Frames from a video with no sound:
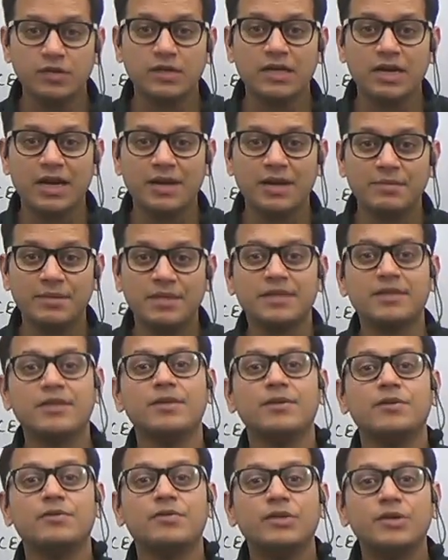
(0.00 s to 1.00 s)
climate,
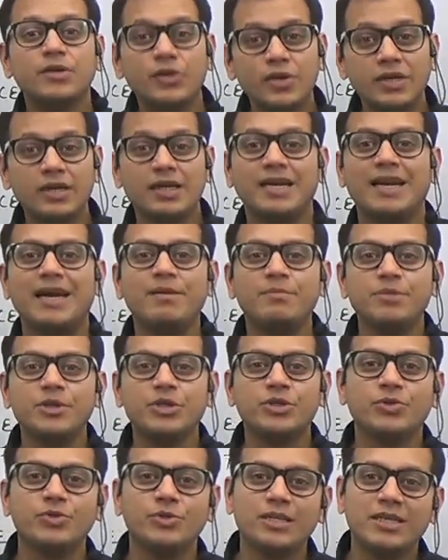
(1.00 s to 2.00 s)
a good
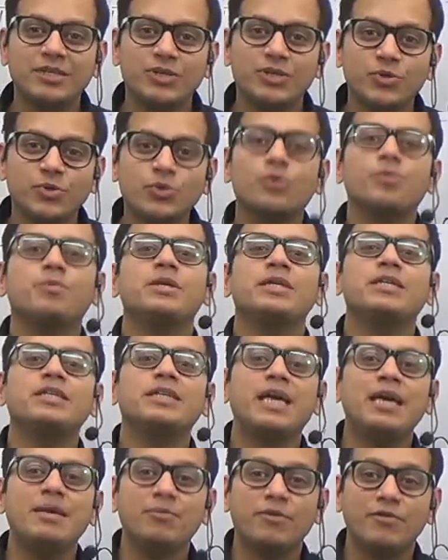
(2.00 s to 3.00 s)
climate known as European
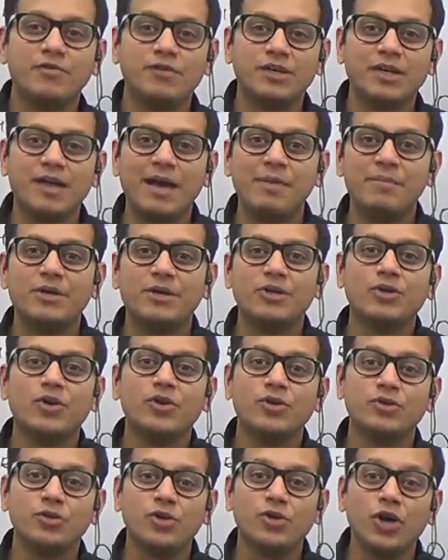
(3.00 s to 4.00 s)
type of a climate
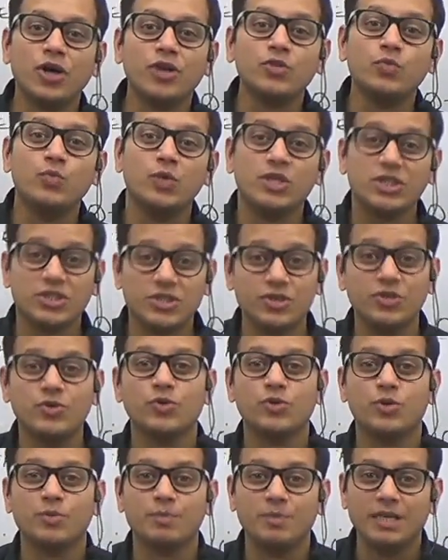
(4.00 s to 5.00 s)
or northwestern
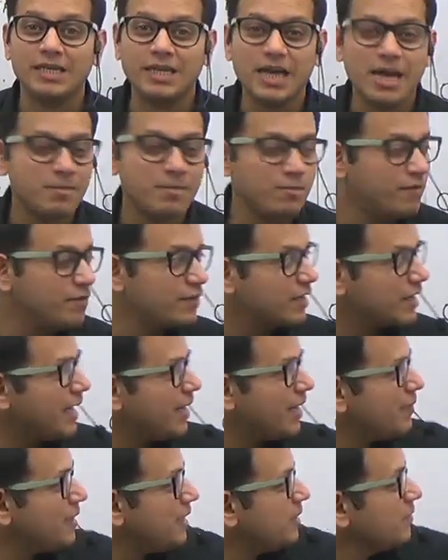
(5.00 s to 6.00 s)
European type of a
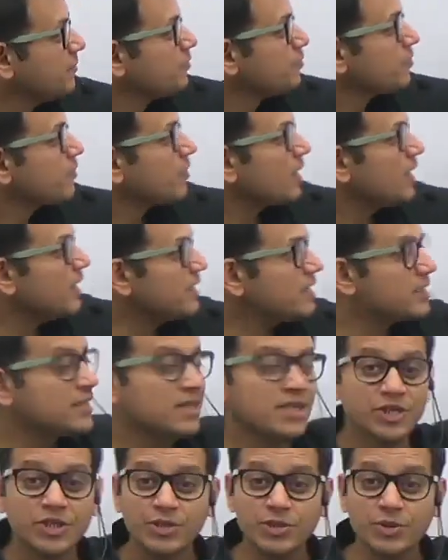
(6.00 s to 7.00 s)
climate is
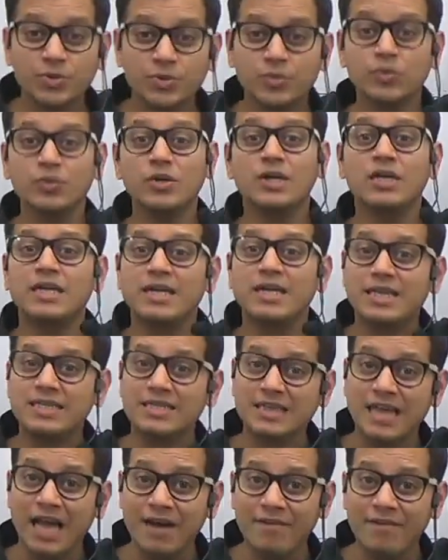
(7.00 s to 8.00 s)

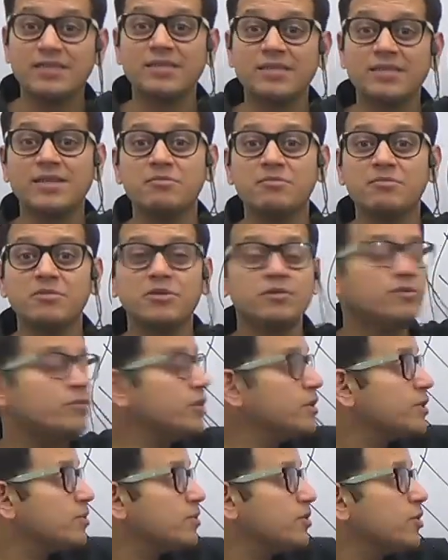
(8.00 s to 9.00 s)
having some
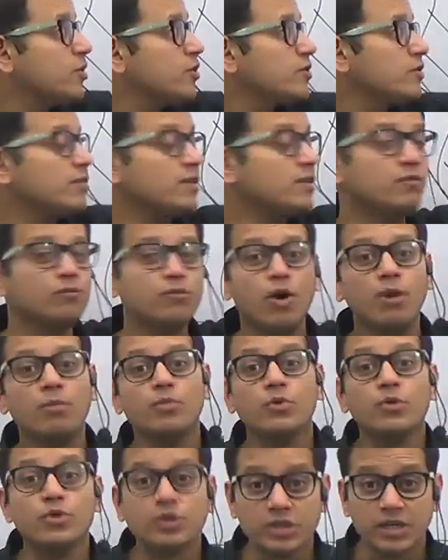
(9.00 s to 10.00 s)
influence because of the
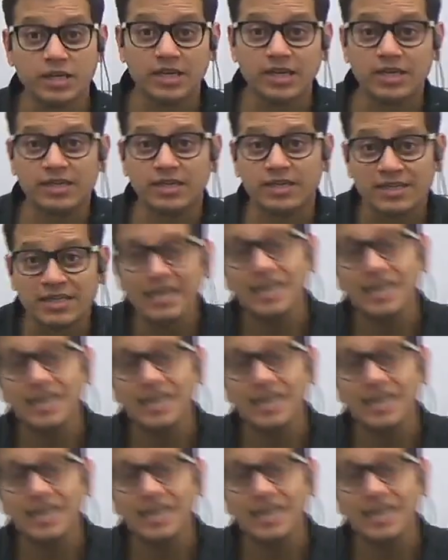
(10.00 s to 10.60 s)
warm ocean currents.